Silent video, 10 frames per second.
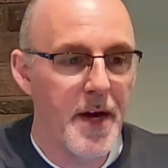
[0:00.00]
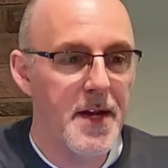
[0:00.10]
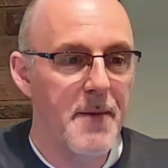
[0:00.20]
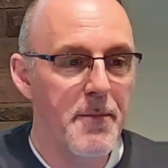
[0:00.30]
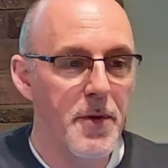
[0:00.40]

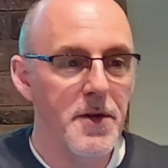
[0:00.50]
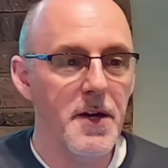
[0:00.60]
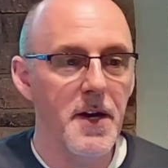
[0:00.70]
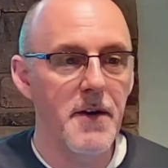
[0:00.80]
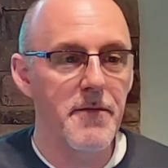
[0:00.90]
a book
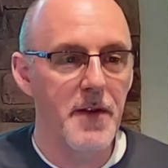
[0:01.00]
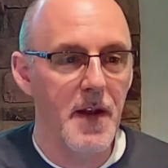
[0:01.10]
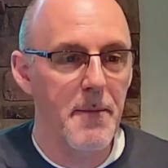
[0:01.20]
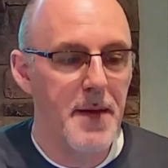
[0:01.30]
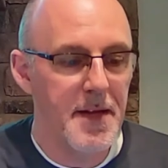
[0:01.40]
of
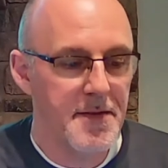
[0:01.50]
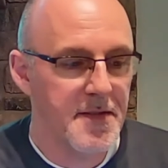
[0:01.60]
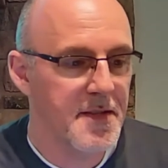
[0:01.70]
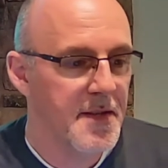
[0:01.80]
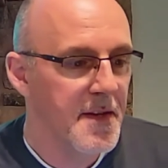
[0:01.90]

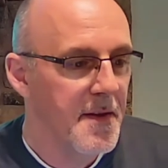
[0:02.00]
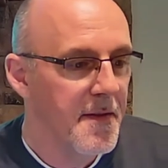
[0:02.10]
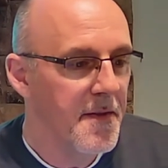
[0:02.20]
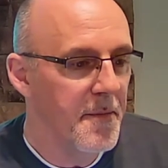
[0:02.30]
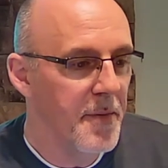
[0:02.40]
laments,
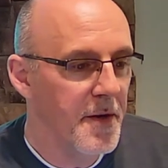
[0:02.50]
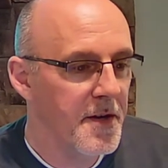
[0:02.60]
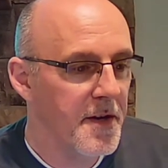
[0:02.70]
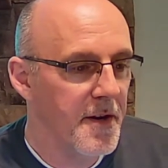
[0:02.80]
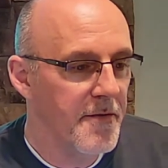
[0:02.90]
the
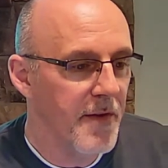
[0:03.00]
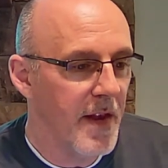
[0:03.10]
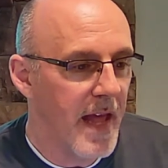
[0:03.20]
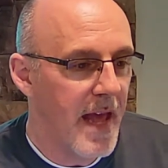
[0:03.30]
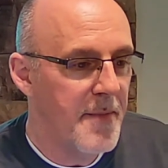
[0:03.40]
book of
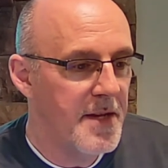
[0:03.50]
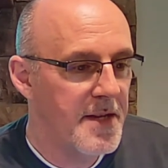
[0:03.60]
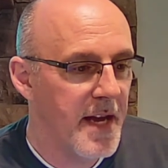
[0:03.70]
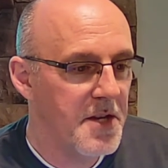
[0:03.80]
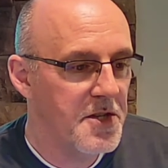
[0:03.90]

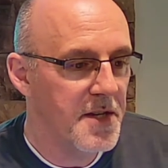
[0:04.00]
Lamentations.